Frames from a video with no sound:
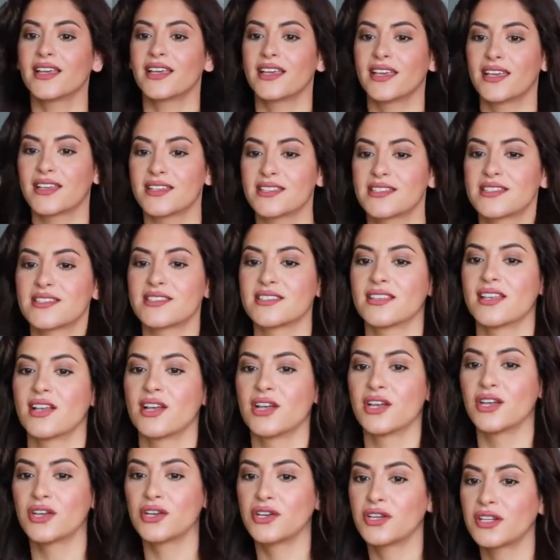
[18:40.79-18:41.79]
is
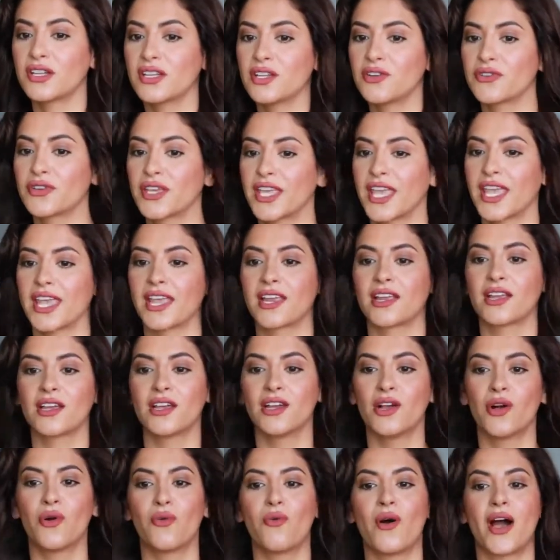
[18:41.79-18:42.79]
good looking
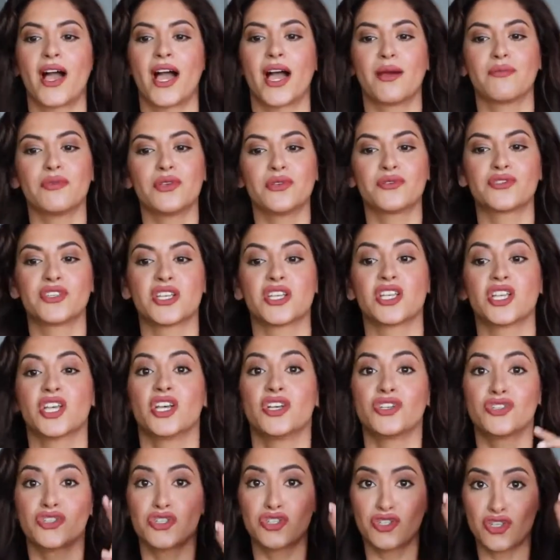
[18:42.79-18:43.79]
while I'm using
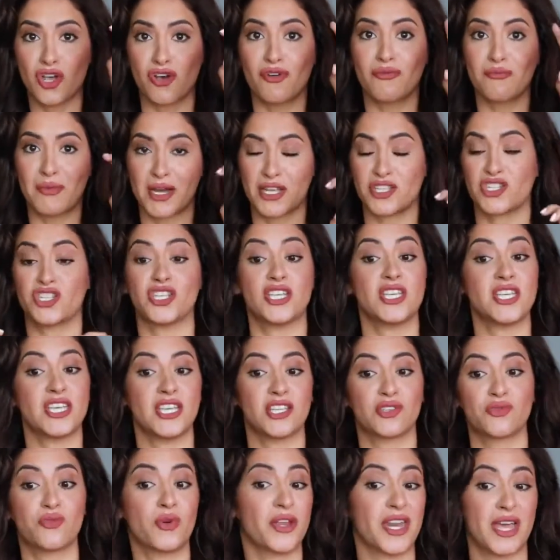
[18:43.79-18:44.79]
so much
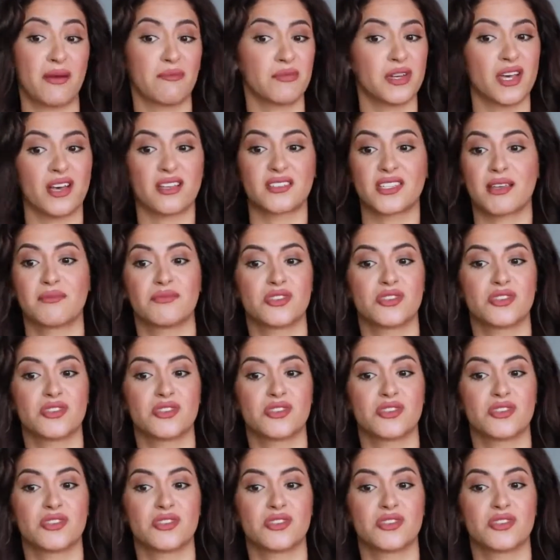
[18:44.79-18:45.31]
heat, when I'm not.